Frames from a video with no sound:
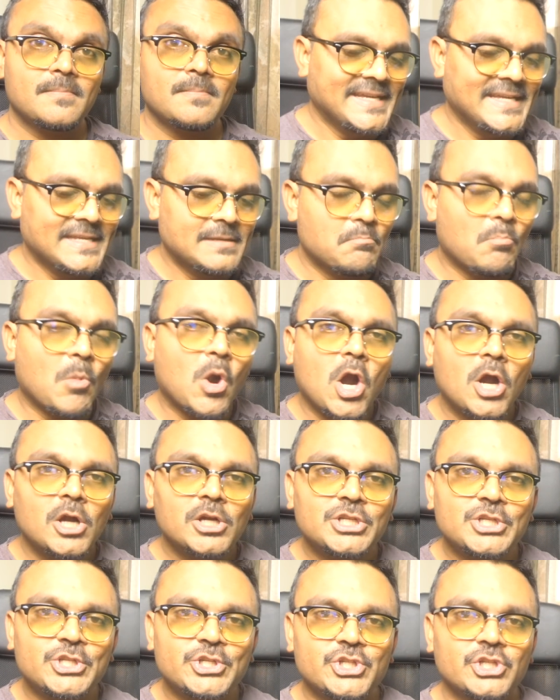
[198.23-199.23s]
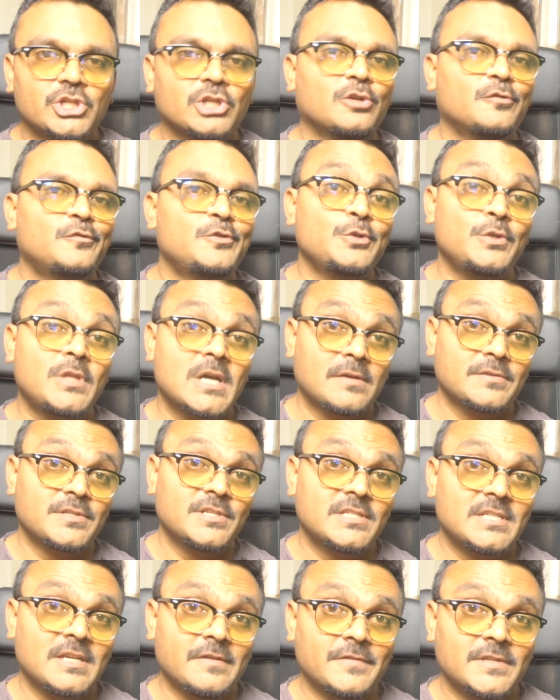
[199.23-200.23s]
In March of
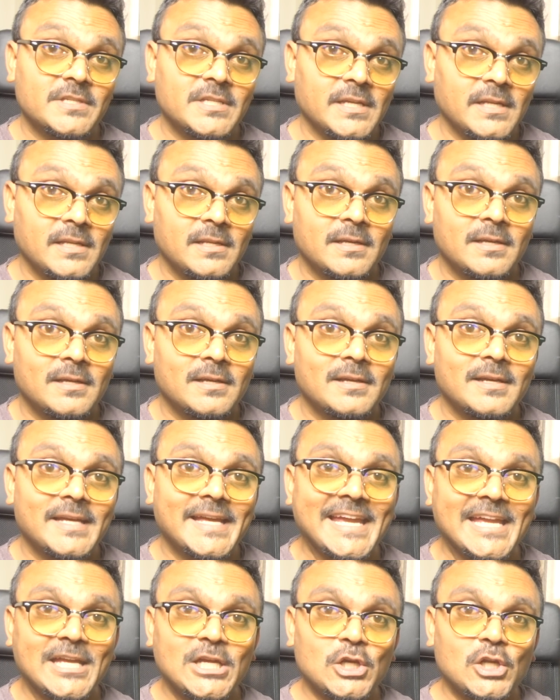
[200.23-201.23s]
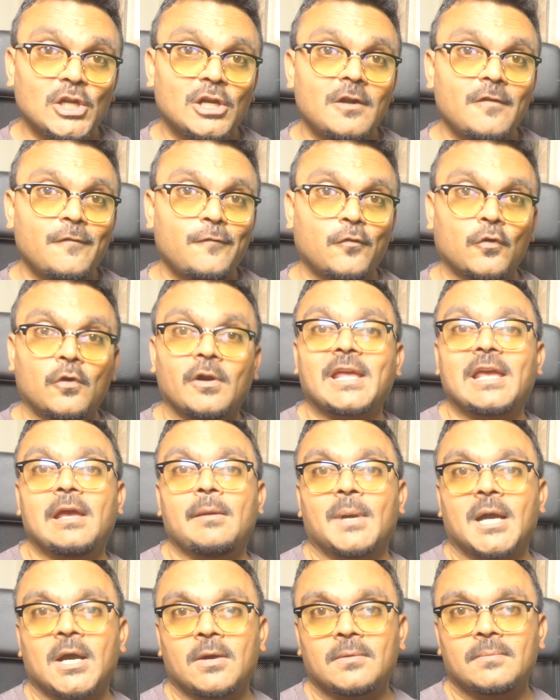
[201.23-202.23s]
2017, Angular 4
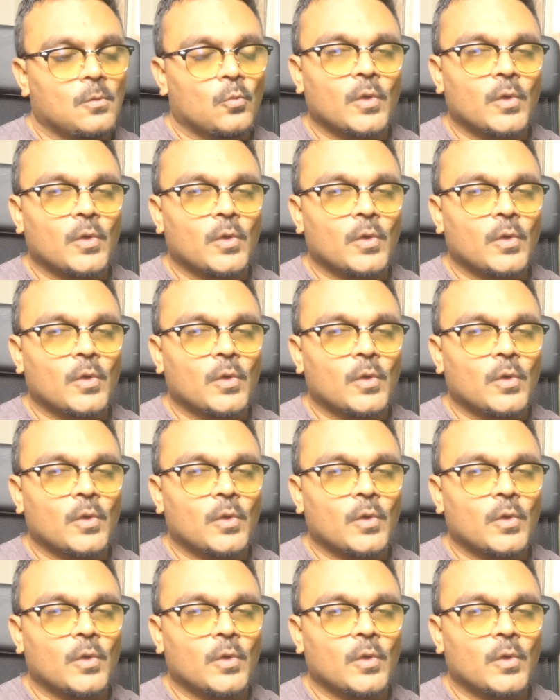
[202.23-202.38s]
came out.